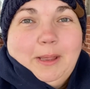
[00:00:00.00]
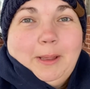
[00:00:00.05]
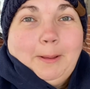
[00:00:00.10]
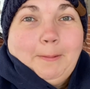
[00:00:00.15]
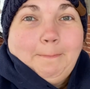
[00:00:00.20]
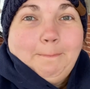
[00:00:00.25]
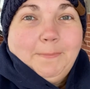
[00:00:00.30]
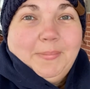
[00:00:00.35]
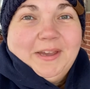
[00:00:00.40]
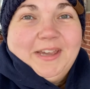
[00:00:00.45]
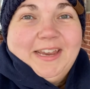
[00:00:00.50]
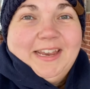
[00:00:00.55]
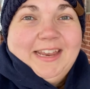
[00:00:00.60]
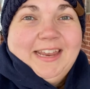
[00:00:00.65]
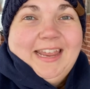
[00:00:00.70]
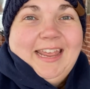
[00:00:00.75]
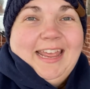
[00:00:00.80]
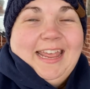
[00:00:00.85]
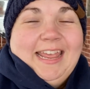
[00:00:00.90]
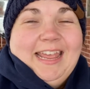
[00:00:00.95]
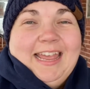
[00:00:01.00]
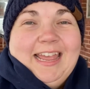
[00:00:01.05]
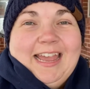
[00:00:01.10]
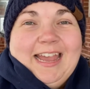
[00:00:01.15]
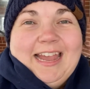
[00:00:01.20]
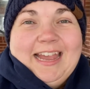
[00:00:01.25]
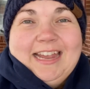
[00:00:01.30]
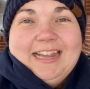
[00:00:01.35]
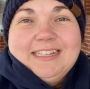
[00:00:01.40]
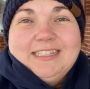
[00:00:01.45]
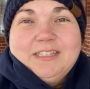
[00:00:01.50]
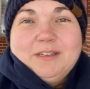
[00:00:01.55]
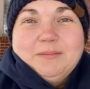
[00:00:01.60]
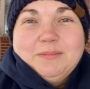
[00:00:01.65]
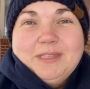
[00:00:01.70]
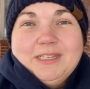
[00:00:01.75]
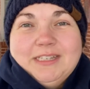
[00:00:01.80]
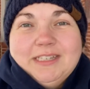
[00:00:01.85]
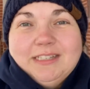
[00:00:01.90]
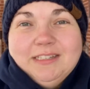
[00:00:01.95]
But I had
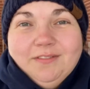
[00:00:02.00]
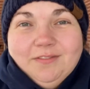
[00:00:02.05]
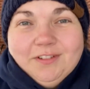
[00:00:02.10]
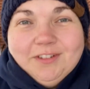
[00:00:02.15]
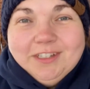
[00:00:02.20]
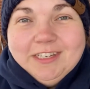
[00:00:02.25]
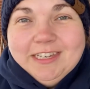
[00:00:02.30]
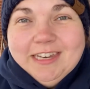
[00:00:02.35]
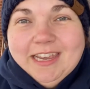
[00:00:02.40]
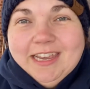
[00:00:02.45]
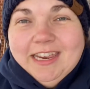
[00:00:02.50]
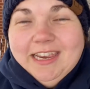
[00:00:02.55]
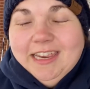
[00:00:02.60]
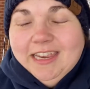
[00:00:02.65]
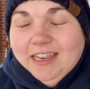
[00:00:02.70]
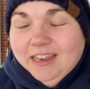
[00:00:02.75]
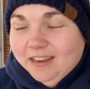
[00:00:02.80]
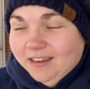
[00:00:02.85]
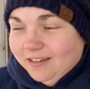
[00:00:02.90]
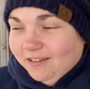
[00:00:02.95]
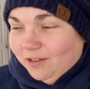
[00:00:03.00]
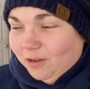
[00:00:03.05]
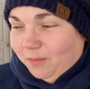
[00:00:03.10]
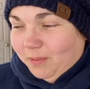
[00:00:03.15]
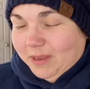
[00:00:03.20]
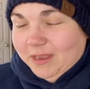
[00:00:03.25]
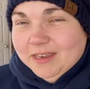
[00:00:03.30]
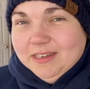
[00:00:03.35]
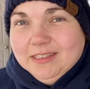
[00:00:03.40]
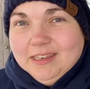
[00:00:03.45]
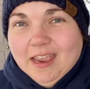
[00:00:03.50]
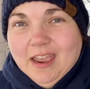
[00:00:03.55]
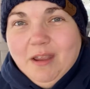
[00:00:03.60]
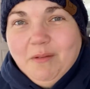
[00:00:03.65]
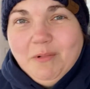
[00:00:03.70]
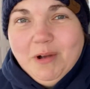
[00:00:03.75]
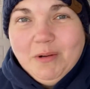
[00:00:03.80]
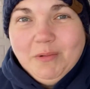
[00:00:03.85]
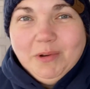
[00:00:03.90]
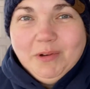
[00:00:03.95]
something delivered today. UPS came
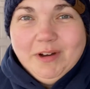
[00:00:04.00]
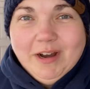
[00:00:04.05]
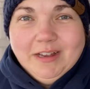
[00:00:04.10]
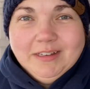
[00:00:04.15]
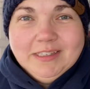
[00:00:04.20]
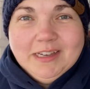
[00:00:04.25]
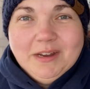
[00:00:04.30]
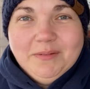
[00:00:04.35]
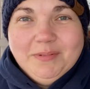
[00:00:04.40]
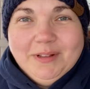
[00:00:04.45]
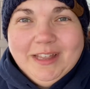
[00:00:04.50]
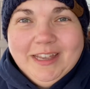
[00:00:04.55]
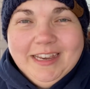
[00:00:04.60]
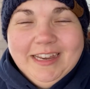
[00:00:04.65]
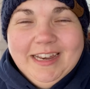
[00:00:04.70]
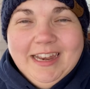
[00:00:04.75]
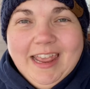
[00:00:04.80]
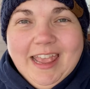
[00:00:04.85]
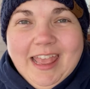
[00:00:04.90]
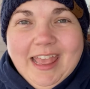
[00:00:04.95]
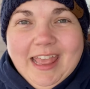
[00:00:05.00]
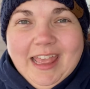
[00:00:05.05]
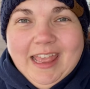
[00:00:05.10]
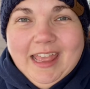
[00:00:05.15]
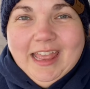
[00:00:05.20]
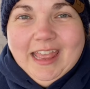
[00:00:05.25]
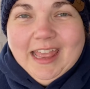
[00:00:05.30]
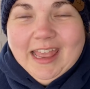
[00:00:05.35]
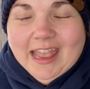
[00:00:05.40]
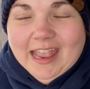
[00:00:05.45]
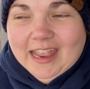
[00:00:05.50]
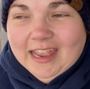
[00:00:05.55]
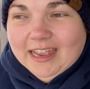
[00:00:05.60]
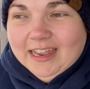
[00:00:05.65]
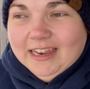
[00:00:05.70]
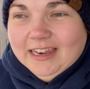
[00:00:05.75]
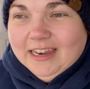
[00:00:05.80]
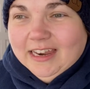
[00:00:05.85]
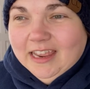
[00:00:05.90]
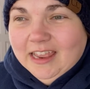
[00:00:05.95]
while we were outside playing,
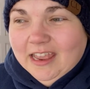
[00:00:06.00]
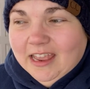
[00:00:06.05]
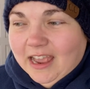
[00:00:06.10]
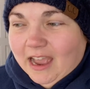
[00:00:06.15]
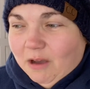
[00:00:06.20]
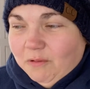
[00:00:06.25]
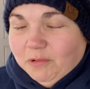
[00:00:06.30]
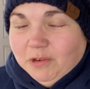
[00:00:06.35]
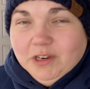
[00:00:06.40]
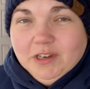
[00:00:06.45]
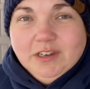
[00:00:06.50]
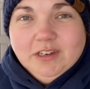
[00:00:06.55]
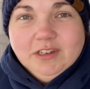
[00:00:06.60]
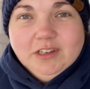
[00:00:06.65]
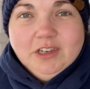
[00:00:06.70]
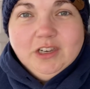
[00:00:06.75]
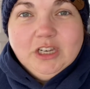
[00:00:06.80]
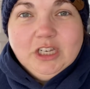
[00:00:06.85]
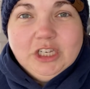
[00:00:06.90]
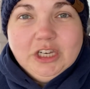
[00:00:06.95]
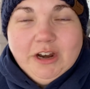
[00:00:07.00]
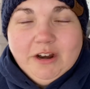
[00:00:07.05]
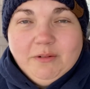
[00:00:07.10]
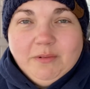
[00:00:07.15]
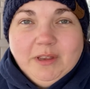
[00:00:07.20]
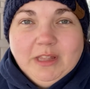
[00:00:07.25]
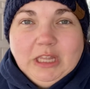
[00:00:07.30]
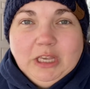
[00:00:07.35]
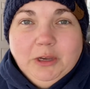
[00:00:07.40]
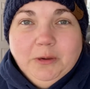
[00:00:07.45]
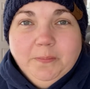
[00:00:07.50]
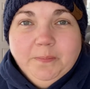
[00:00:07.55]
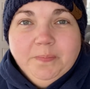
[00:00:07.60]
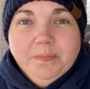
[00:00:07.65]
and I wanted to share it with you.